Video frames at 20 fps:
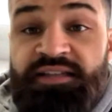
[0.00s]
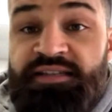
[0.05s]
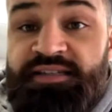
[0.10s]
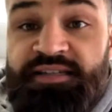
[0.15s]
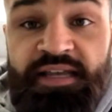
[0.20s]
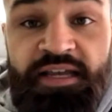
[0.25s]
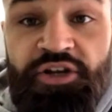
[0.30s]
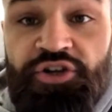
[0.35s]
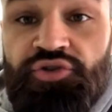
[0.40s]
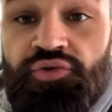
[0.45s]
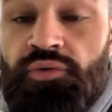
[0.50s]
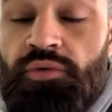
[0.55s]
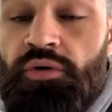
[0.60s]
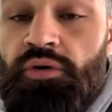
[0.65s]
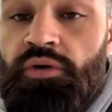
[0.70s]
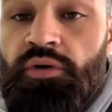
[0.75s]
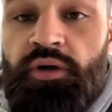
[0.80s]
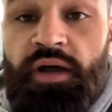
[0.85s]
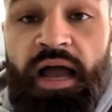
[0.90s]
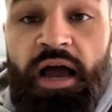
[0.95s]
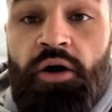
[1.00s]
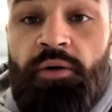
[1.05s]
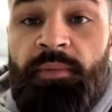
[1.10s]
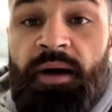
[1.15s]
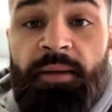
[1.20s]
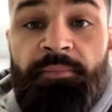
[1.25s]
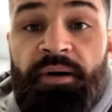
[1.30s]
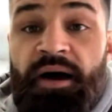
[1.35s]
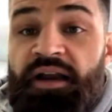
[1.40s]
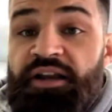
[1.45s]
instinctual,
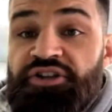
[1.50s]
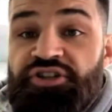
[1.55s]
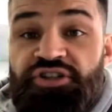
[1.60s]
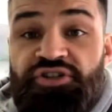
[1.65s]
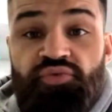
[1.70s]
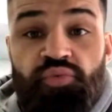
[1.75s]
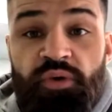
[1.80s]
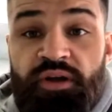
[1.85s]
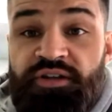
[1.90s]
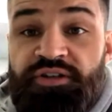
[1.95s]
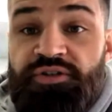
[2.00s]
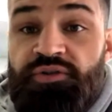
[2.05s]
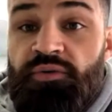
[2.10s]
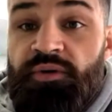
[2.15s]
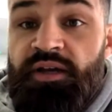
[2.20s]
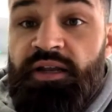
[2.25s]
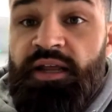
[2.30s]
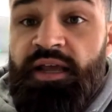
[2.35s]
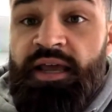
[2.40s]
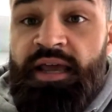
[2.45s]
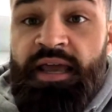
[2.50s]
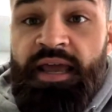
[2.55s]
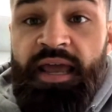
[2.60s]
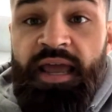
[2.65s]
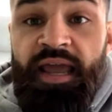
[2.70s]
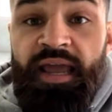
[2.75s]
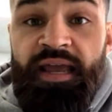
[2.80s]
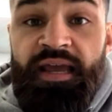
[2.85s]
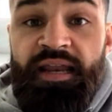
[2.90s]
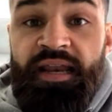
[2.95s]
how my body just went to it,
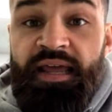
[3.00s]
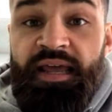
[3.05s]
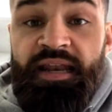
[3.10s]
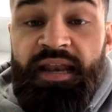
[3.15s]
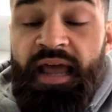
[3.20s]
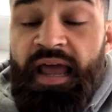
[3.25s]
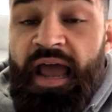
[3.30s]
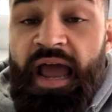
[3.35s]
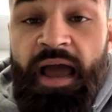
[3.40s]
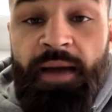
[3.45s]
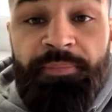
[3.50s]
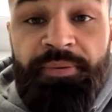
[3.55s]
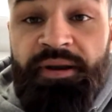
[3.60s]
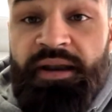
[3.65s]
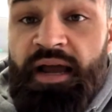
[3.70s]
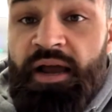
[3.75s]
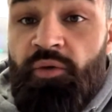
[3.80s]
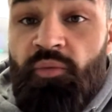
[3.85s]
and it happened.